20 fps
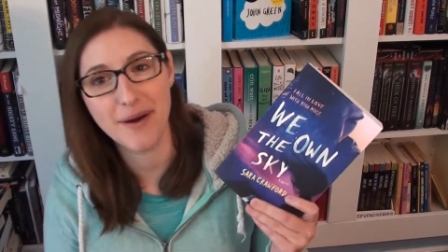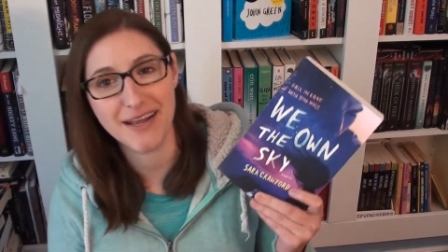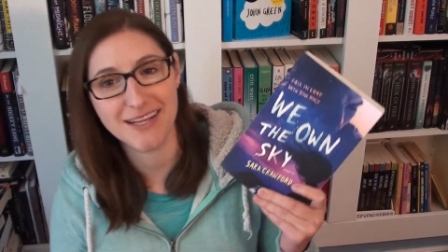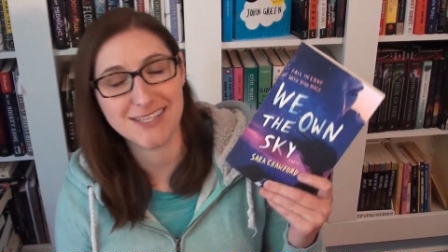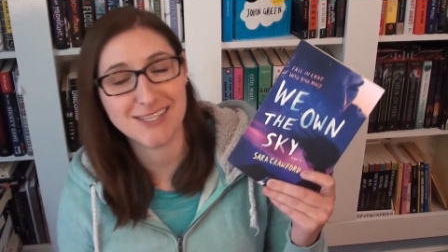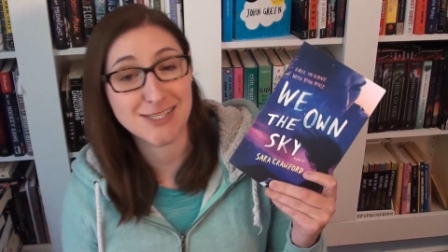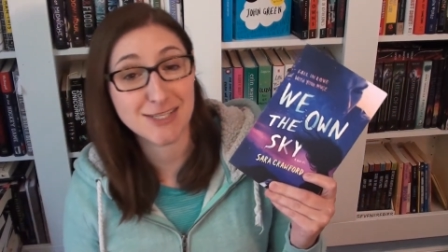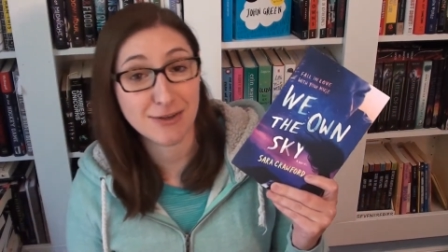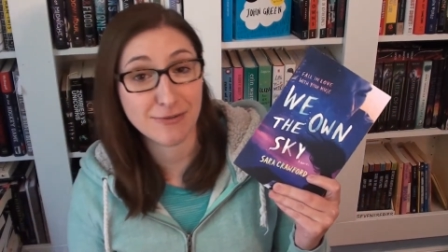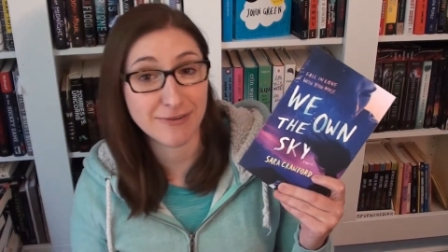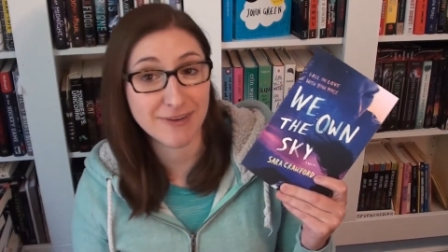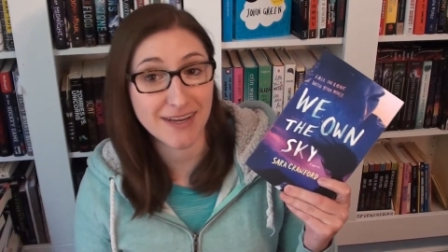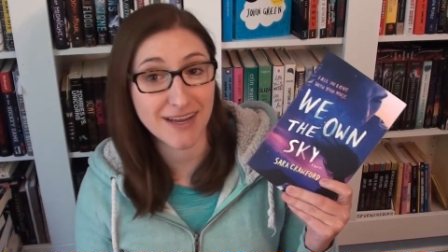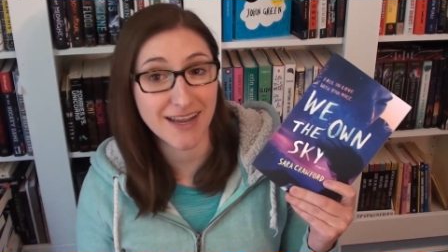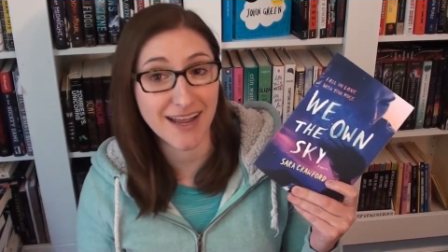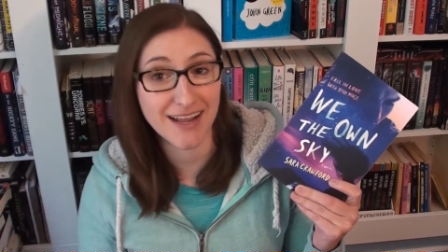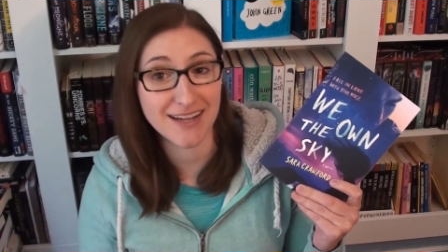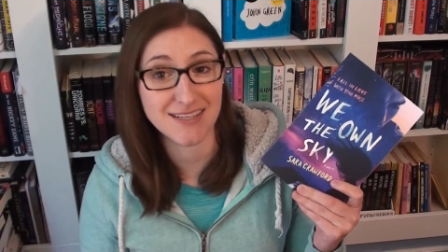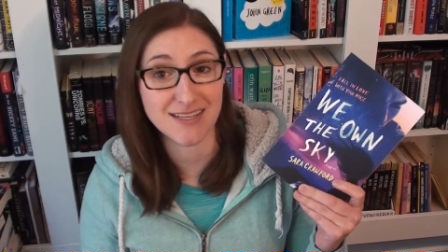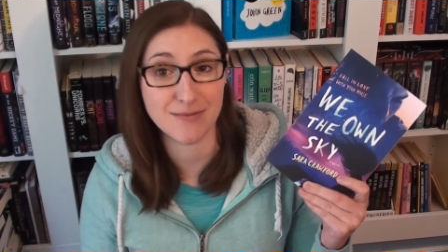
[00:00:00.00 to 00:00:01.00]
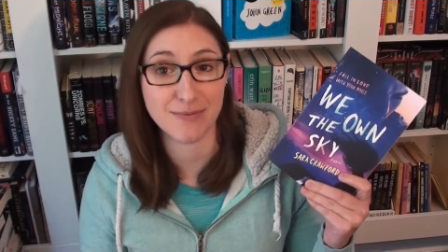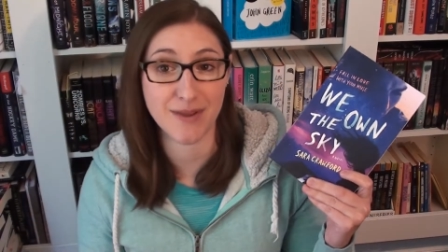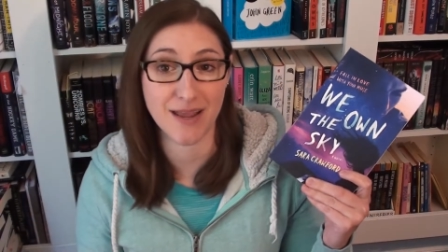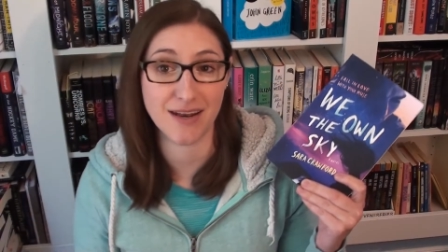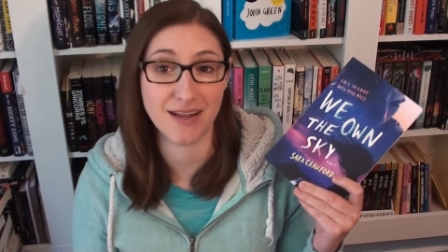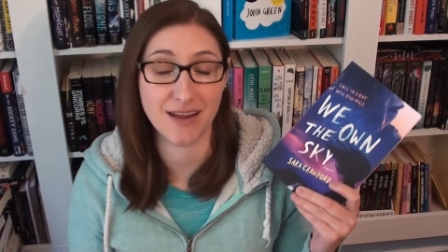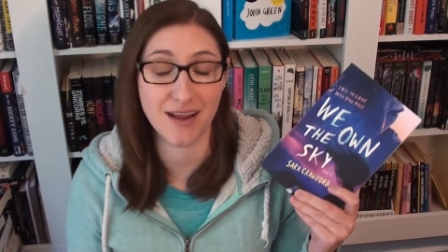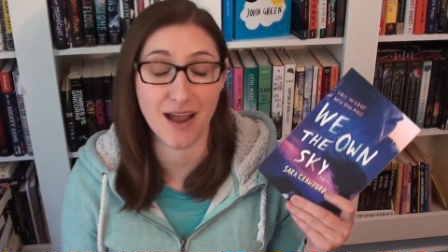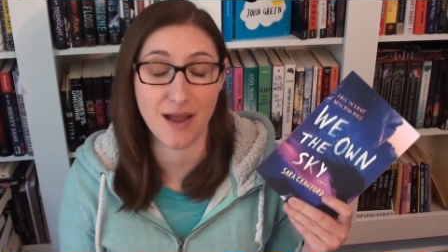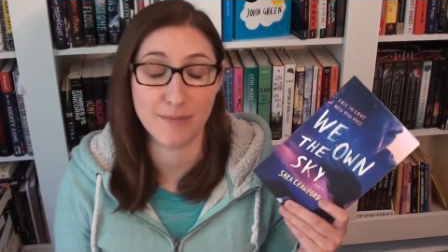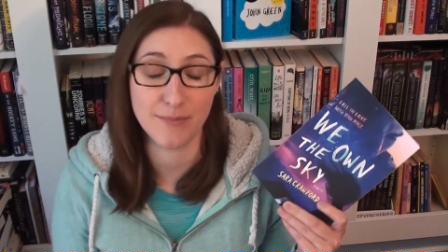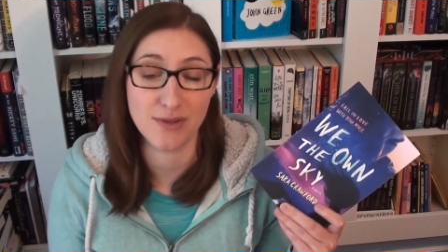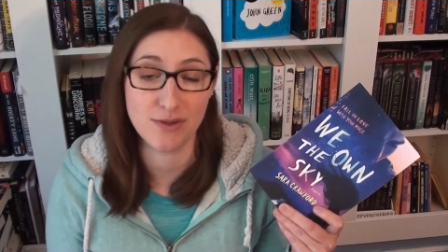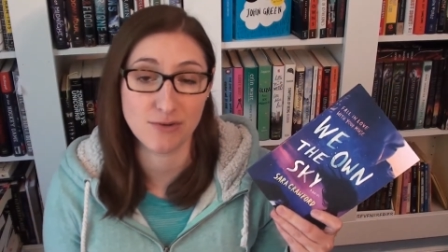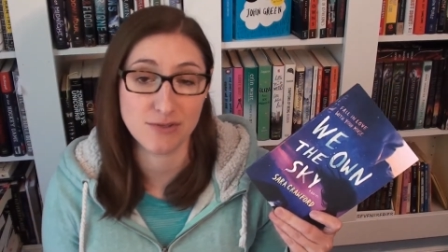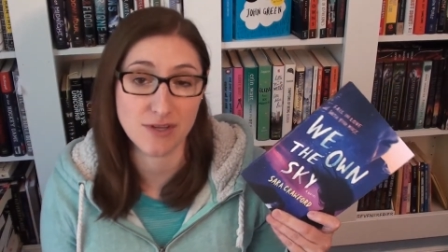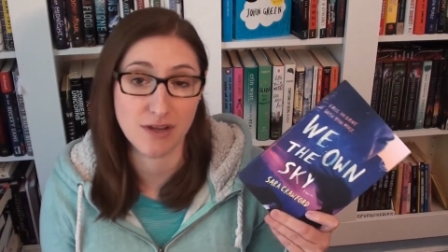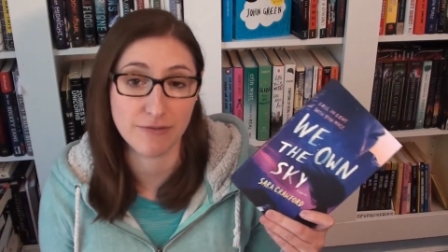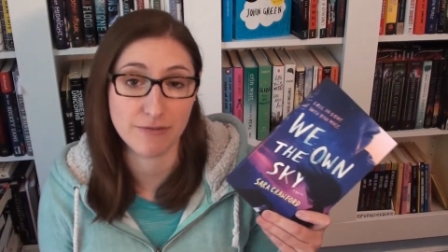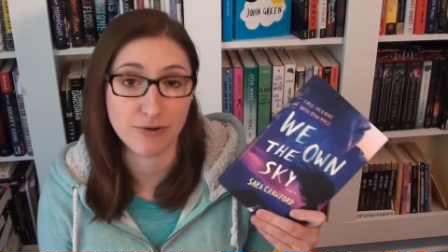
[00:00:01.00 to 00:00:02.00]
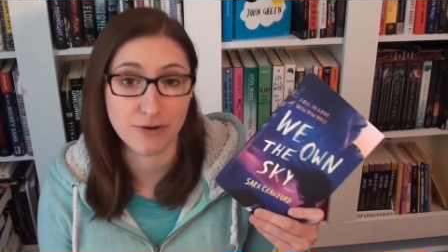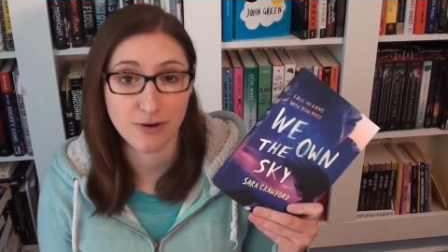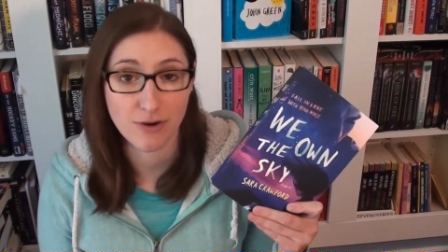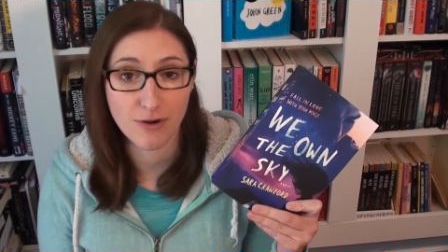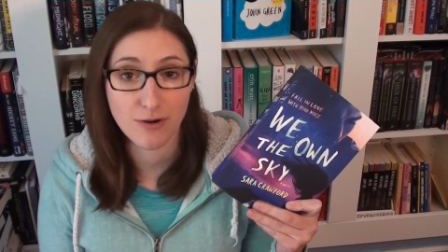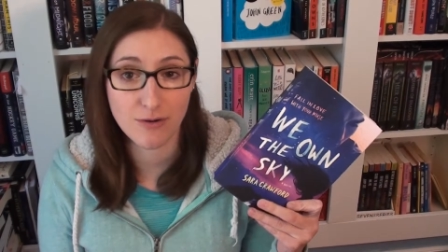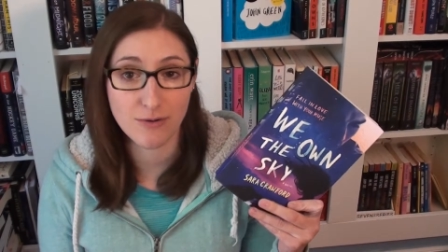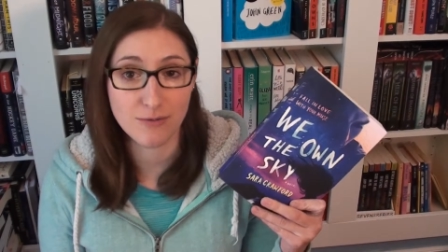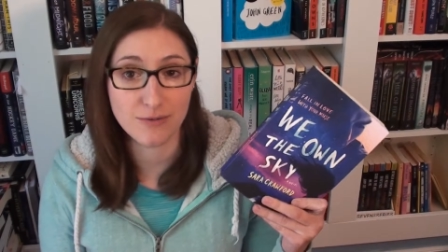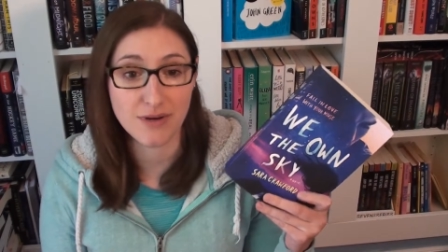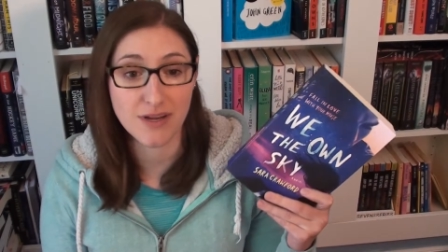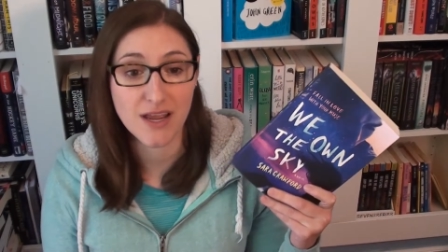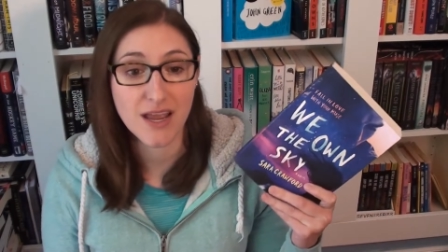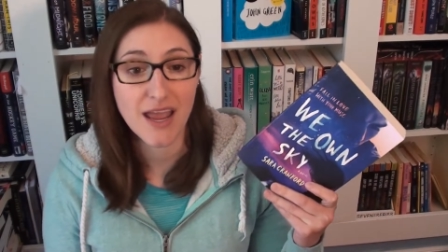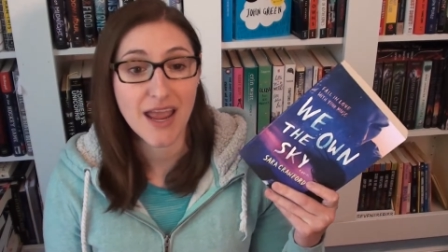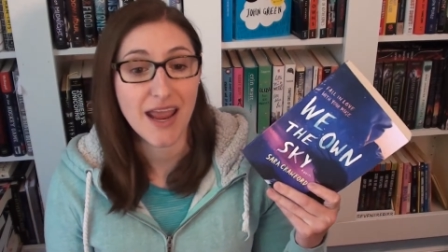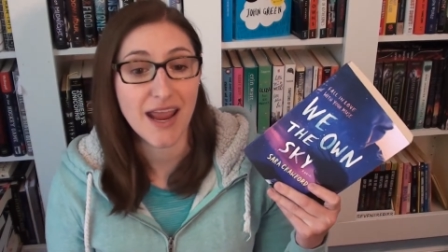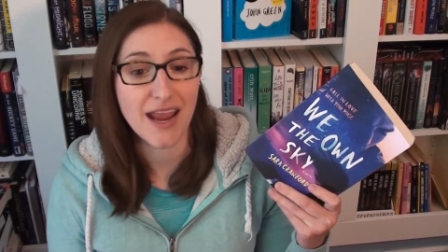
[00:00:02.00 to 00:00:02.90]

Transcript: but Sylvia ends up getting a muse of her own,